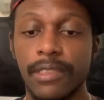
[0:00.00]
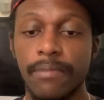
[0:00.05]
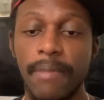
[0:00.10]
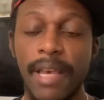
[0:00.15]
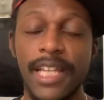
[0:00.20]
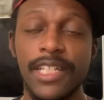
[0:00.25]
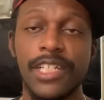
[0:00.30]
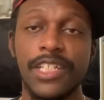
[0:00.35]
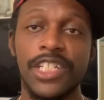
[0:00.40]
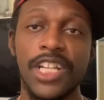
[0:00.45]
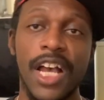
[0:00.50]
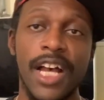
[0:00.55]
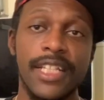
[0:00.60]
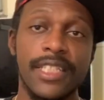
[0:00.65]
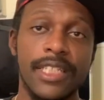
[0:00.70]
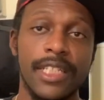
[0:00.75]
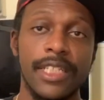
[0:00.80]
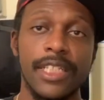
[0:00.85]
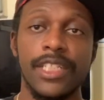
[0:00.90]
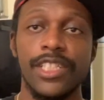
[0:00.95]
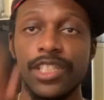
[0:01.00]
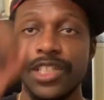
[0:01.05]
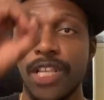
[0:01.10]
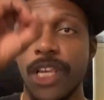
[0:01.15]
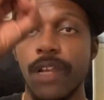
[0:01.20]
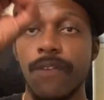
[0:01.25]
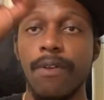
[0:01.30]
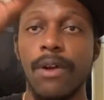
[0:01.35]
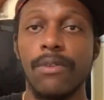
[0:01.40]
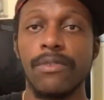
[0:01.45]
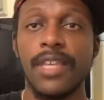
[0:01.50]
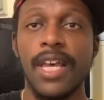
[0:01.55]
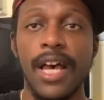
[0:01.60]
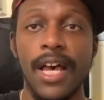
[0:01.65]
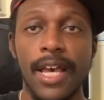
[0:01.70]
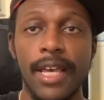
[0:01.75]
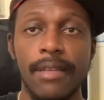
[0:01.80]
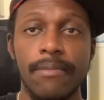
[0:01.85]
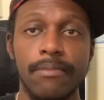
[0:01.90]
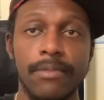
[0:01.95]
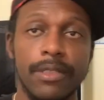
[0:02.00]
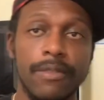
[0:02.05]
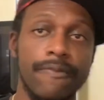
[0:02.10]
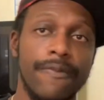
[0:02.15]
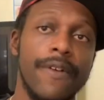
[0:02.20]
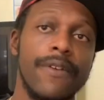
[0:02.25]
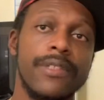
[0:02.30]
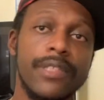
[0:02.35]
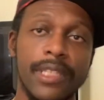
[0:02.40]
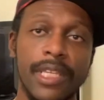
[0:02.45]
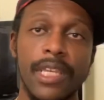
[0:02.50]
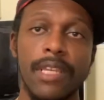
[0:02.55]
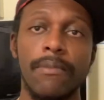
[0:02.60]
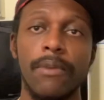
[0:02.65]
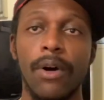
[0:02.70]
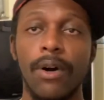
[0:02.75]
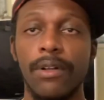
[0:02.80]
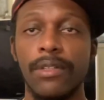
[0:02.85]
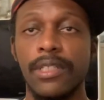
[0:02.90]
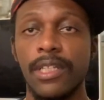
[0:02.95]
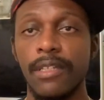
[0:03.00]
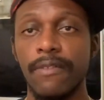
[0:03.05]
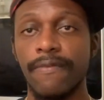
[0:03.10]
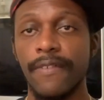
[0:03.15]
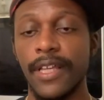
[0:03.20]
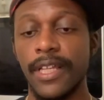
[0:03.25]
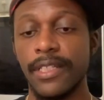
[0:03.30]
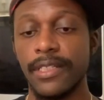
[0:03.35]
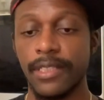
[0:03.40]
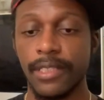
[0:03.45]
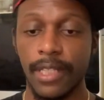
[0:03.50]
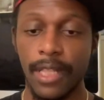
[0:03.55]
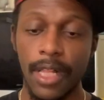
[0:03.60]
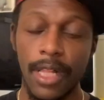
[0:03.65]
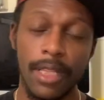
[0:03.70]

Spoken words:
Magic Johnson, 0 times first team all defense.